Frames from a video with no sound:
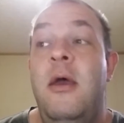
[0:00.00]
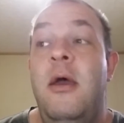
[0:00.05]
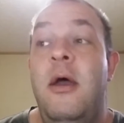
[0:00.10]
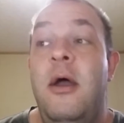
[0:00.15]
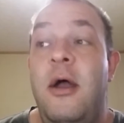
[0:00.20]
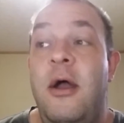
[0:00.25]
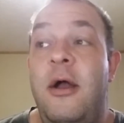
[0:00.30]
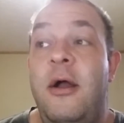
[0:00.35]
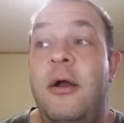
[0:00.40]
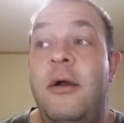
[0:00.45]

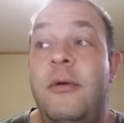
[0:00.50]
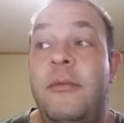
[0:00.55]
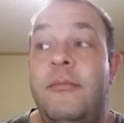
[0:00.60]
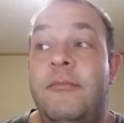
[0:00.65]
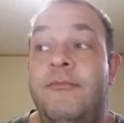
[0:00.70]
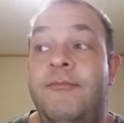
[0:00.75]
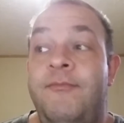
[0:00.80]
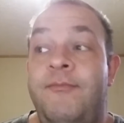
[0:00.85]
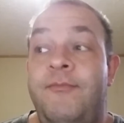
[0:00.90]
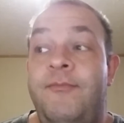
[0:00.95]

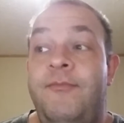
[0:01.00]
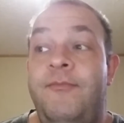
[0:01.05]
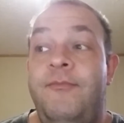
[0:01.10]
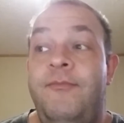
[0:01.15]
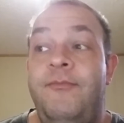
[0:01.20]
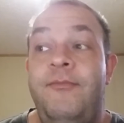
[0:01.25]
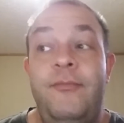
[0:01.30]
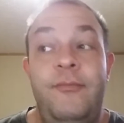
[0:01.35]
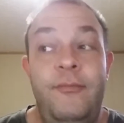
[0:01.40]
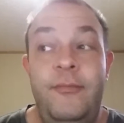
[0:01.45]
Um,
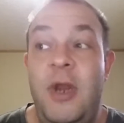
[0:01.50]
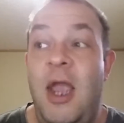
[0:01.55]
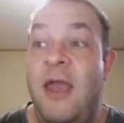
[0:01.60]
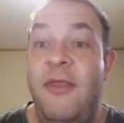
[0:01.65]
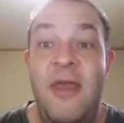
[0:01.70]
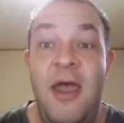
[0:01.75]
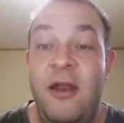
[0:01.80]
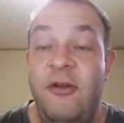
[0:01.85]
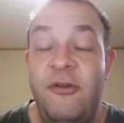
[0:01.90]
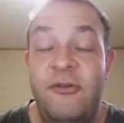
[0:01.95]

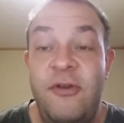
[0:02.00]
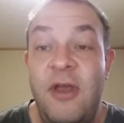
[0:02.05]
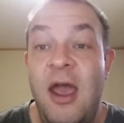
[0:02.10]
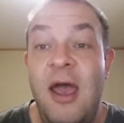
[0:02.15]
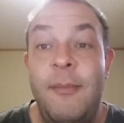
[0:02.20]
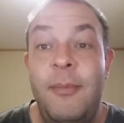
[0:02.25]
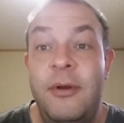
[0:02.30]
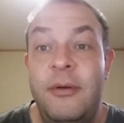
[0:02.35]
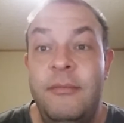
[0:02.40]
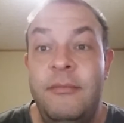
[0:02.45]
and that just
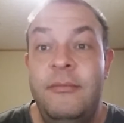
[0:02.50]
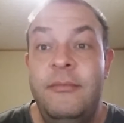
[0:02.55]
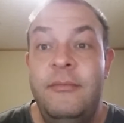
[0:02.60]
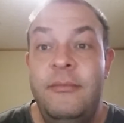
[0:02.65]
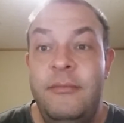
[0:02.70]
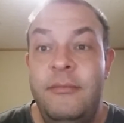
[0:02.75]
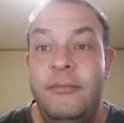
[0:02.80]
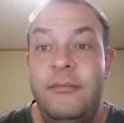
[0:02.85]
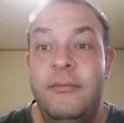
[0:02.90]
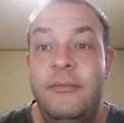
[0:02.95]
happened.
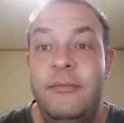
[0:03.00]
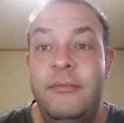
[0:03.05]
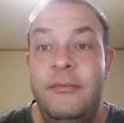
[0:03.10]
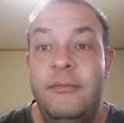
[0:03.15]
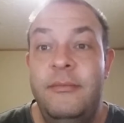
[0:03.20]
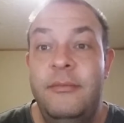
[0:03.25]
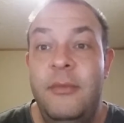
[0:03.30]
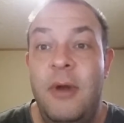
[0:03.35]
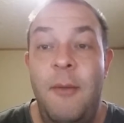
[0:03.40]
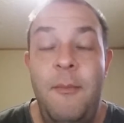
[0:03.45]

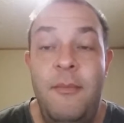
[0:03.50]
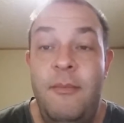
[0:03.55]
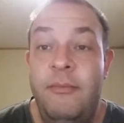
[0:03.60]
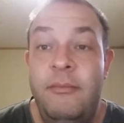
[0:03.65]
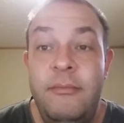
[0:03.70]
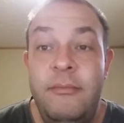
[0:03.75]
But,